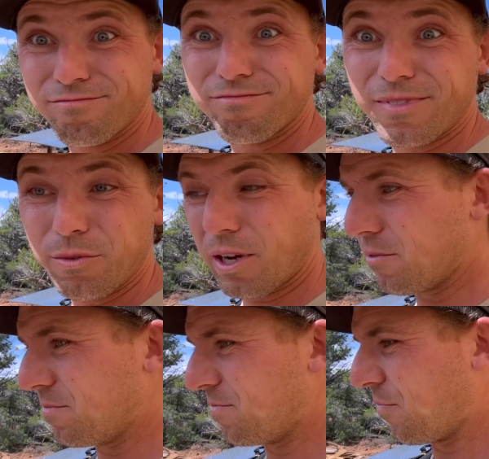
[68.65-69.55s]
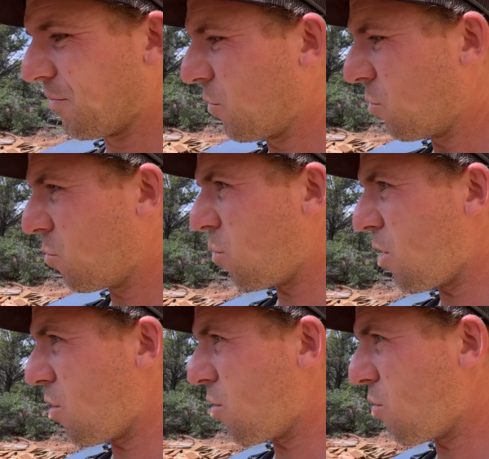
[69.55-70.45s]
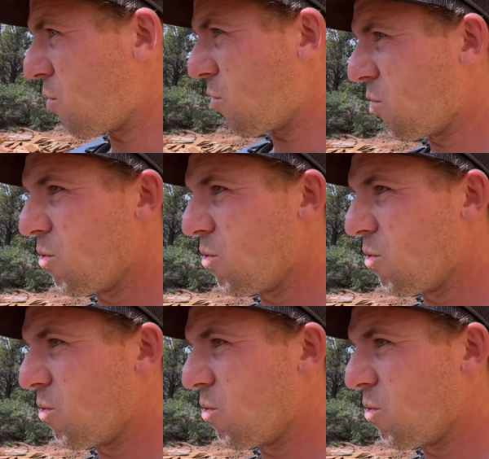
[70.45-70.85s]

Here we go. Whoa.